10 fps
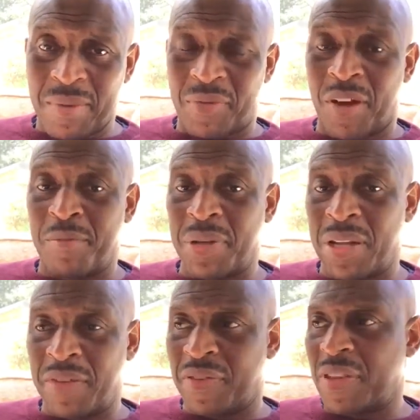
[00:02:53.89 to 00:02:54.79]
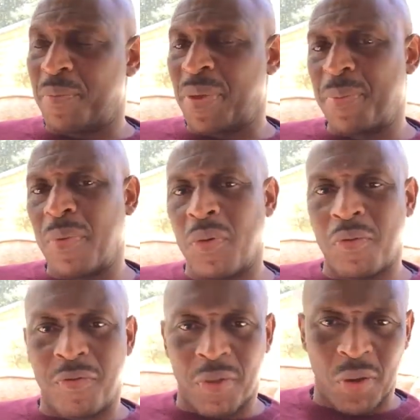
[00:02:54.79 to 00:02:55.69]
If you have belief in the people who
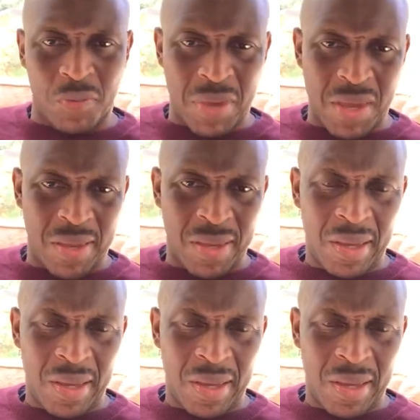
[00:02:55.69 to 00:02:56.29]
follow me,